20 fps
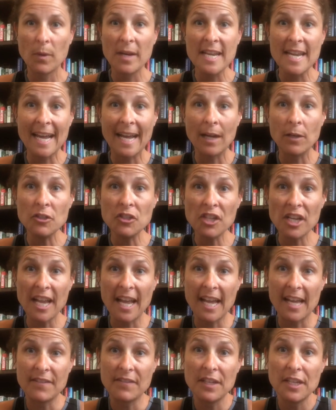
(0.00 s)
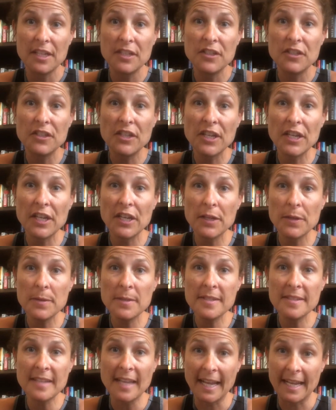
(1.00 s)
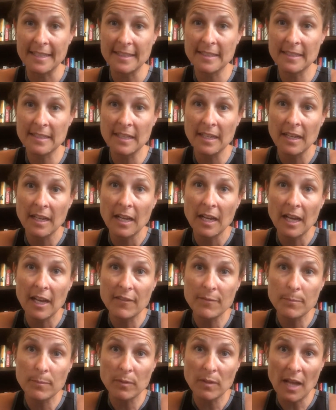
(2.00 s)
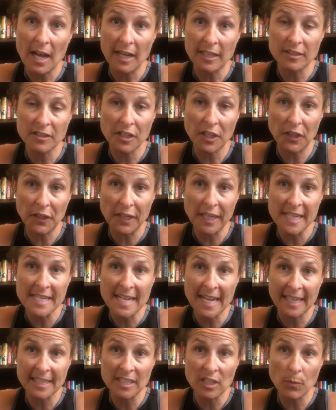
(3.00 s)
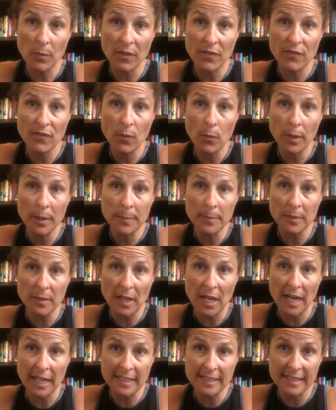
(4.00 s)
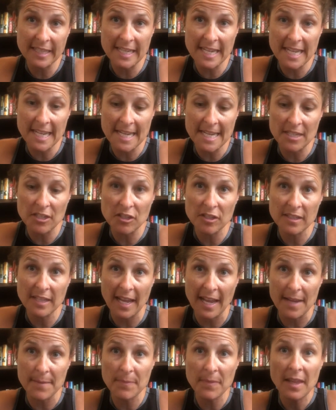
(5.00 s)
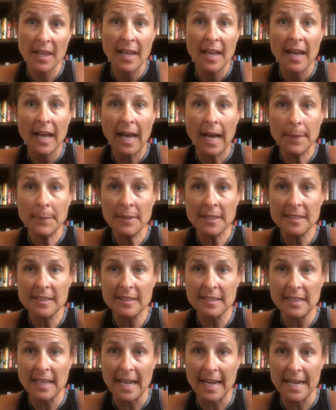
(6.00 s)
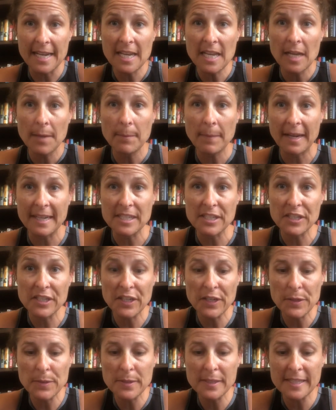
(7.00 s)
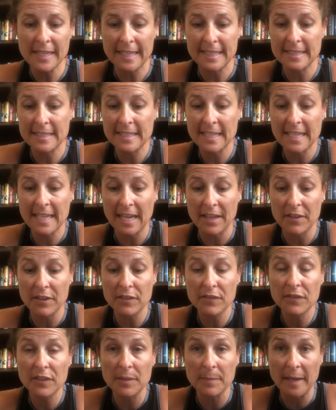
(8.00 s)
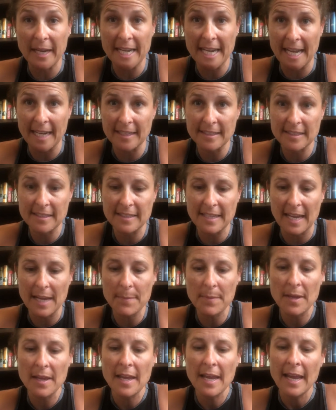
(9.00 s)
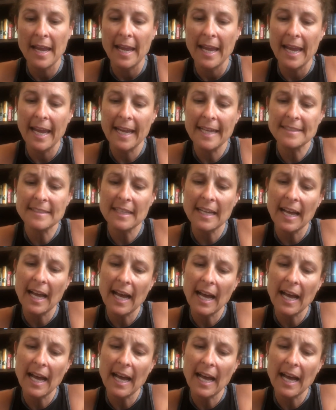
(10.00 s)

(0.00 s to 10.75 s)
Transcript: We now should have 2 sets of blocks that are connected with 4 blocks in each set. I'm going to slide my 2 sets together for my next step, and